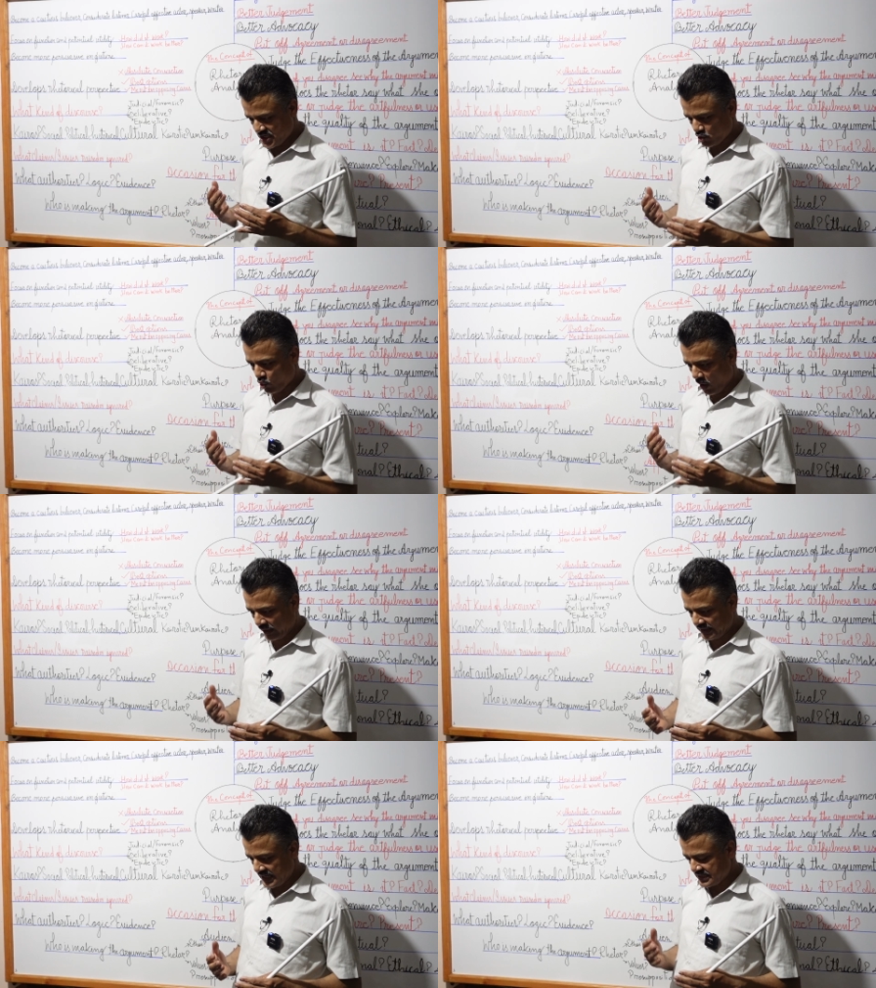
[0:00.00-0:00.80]

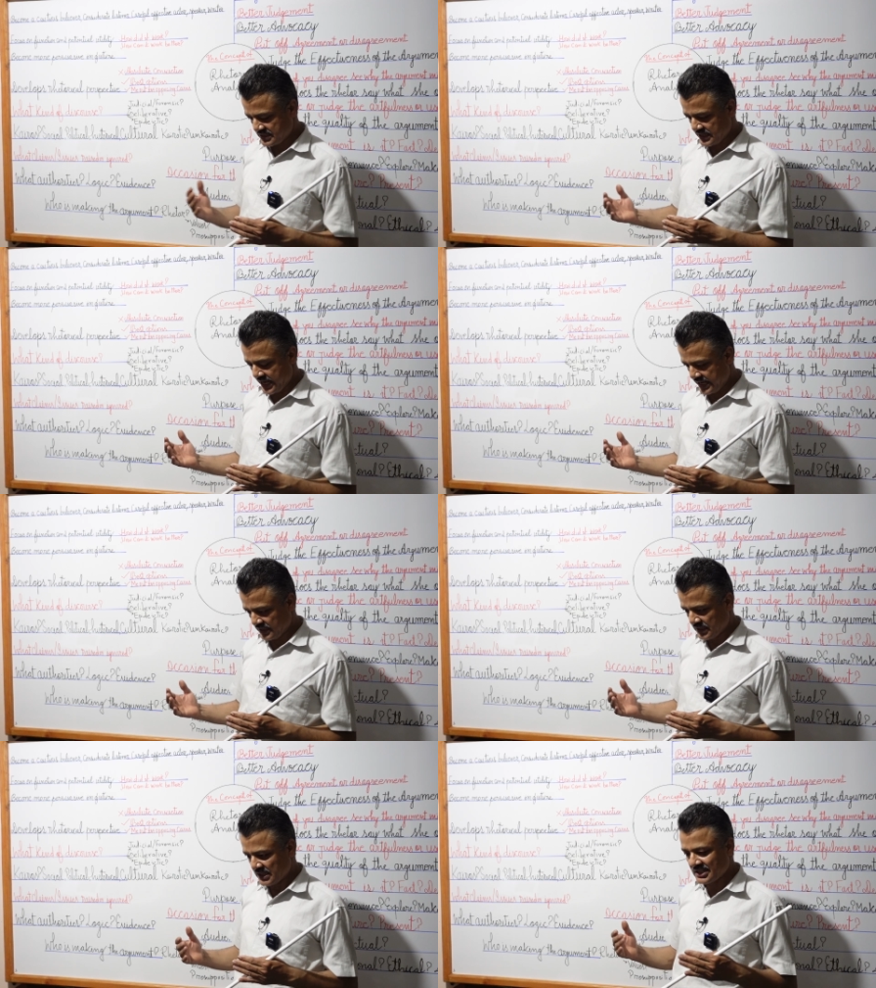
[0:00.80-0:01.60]
what they are
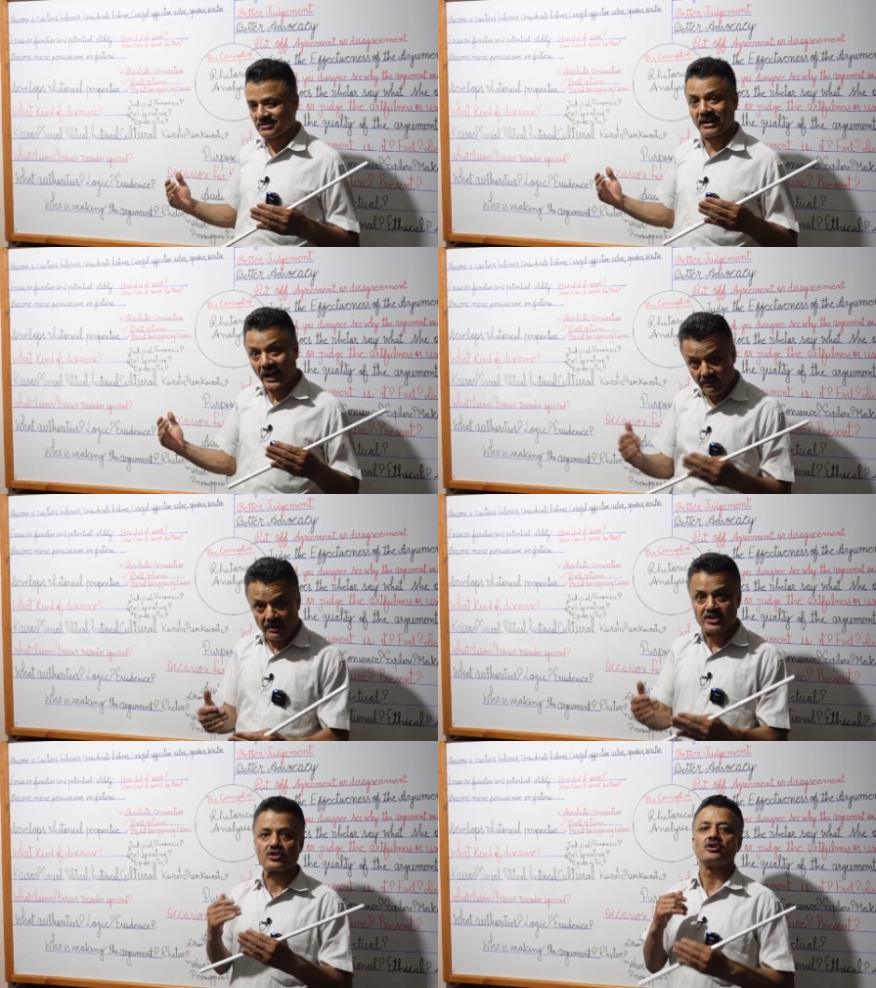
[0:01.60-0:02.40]
saying
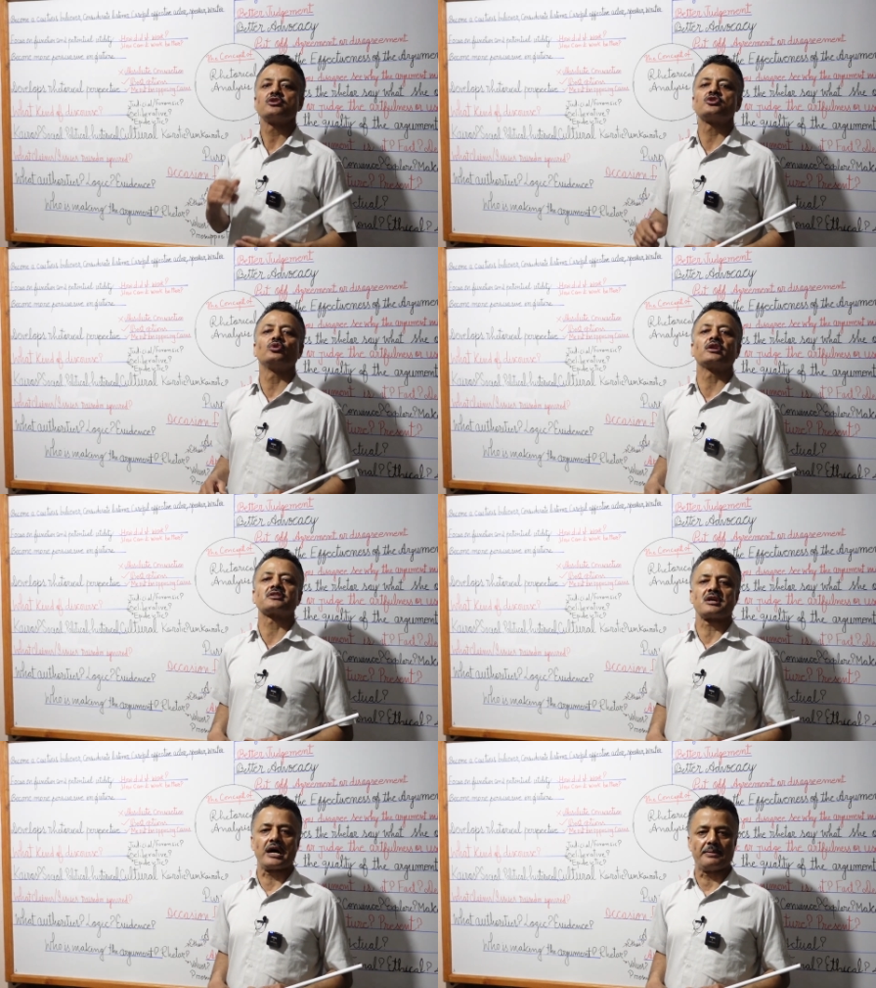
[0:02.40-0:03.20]
relevant to the
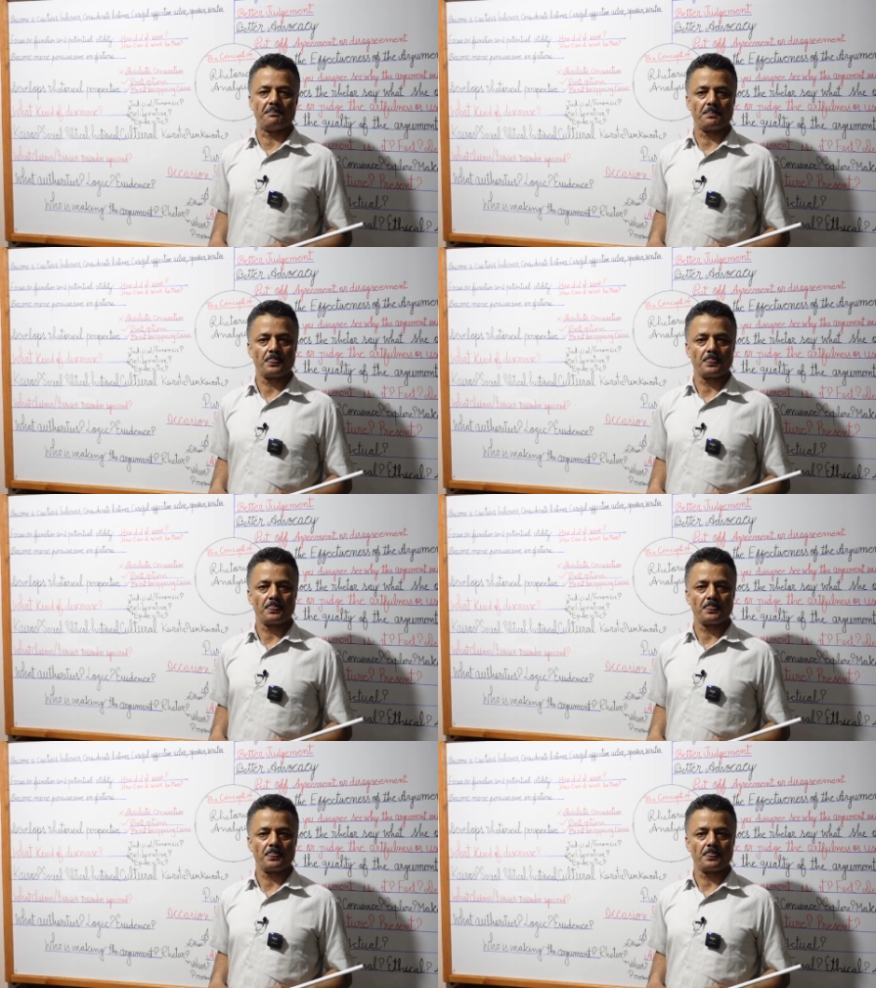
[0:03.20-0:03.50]
time?